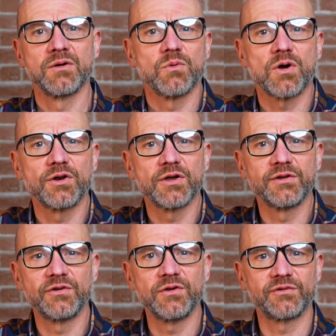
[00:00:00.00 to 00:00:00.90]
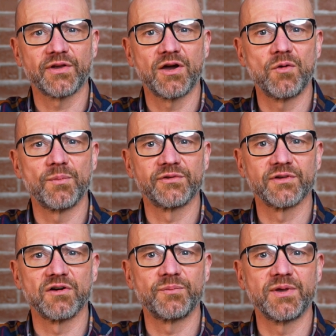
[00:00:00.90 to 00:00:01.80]
what can I do to help
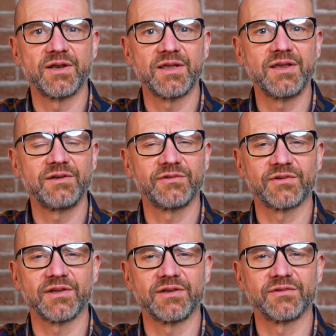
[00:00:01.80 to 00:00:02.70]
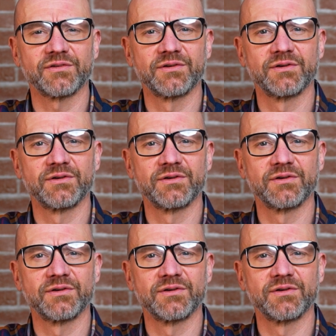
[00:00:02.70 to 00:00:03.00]
myself be in a healing state?